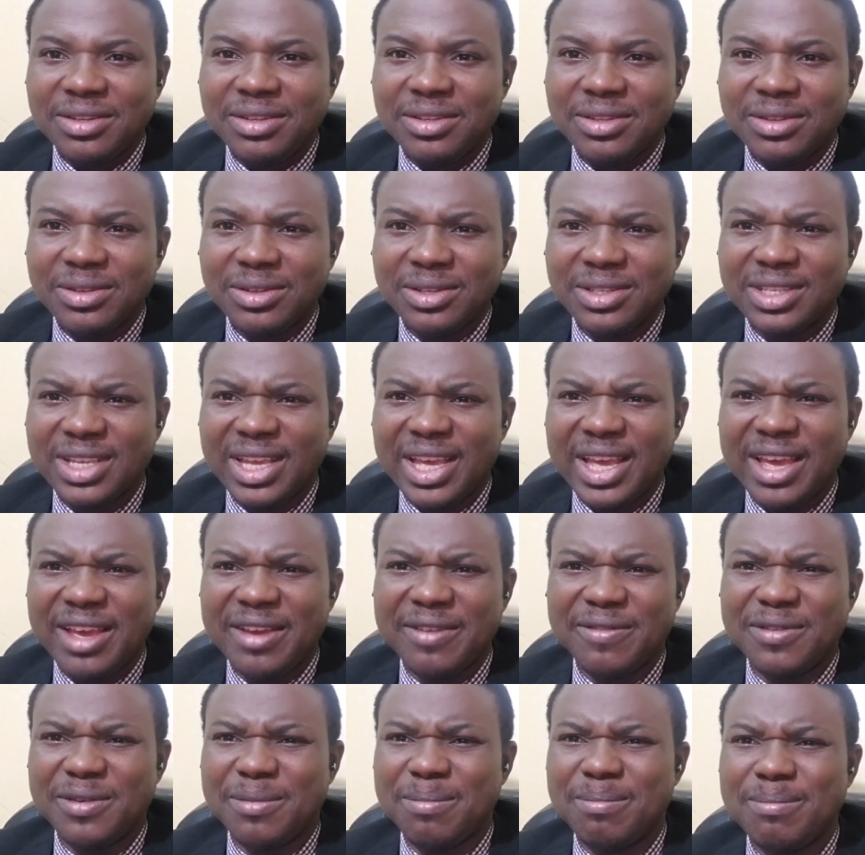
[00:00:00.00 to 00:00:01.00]
"Don't
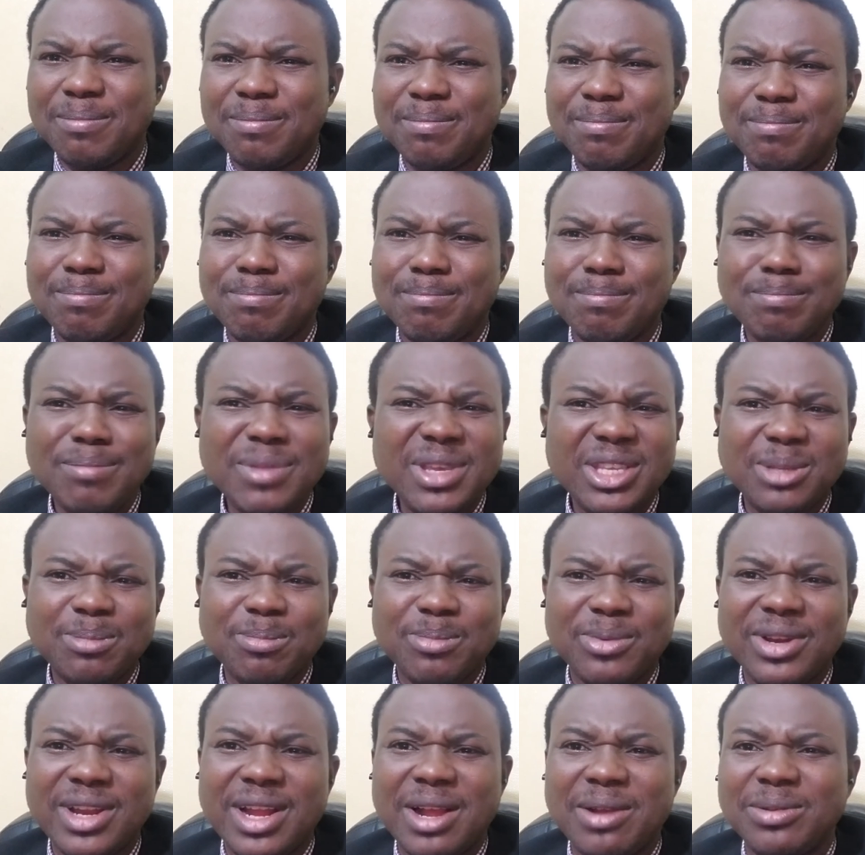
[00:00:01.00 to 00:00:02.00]
ever
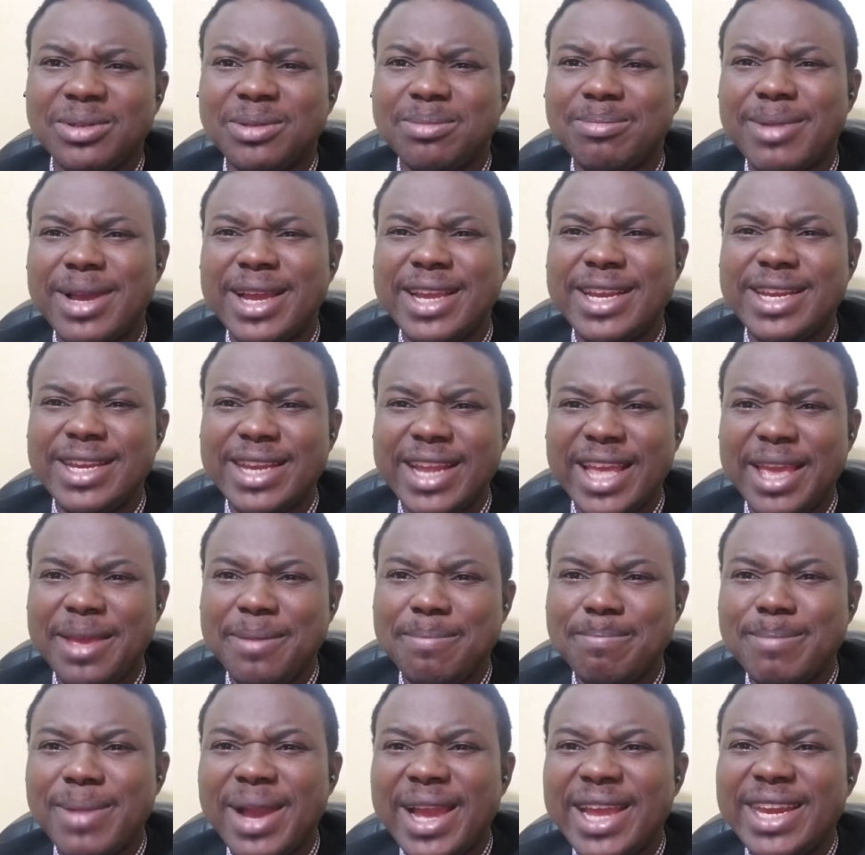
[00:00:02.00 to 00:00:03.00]
mispronounce my
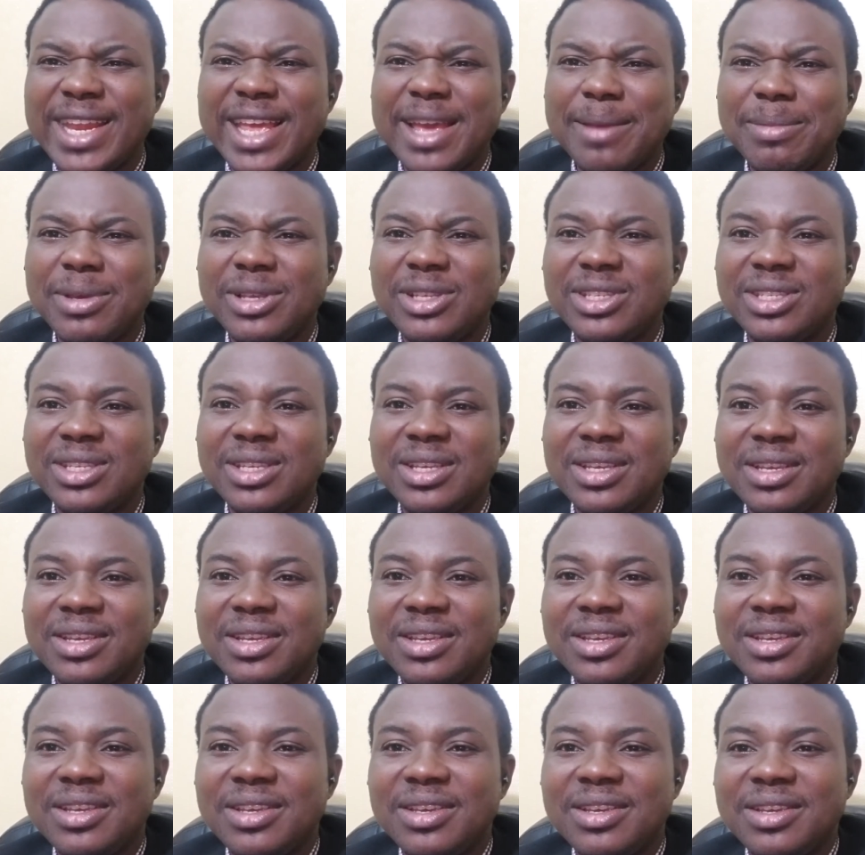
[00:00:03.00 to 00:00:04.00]
name. My name is
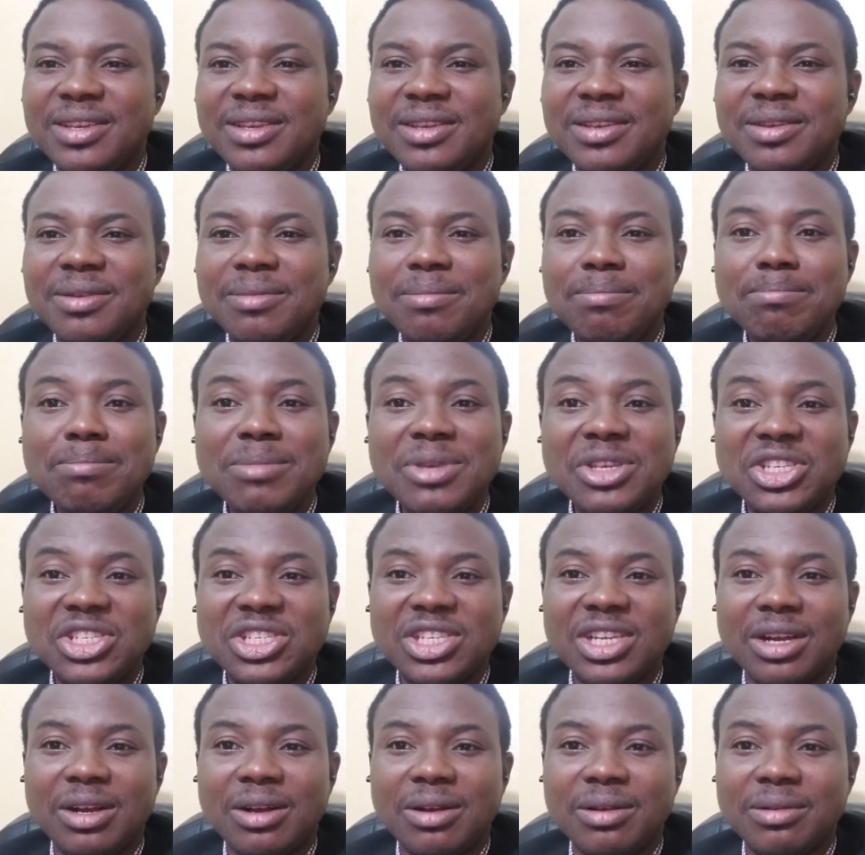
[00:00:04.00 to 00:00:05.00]

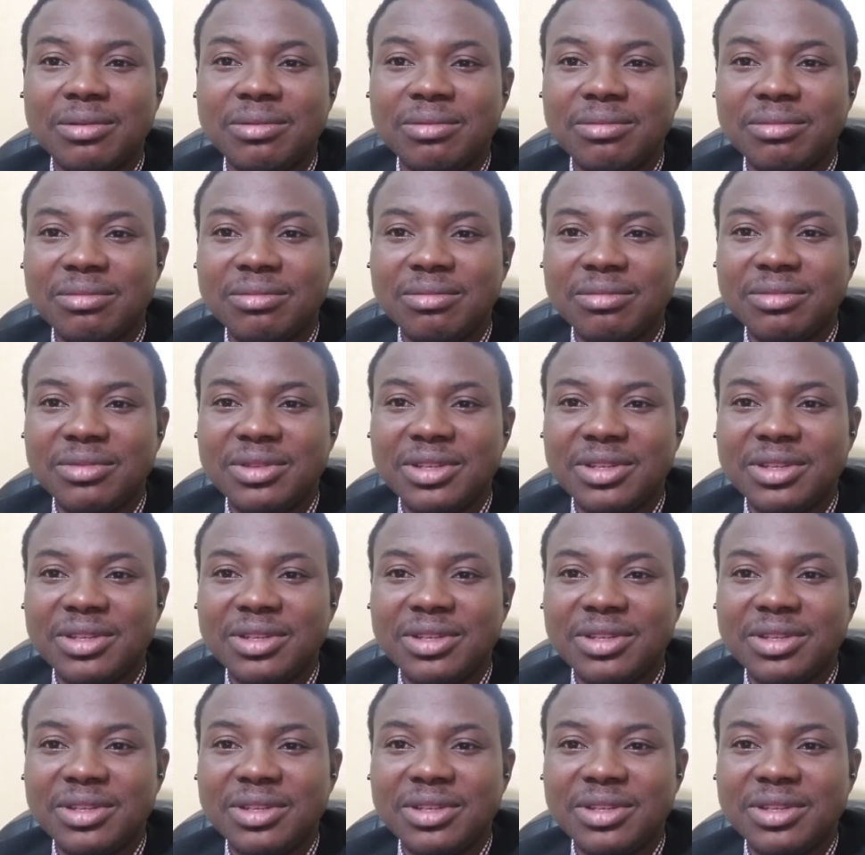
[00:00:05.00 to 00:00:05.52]
Michel."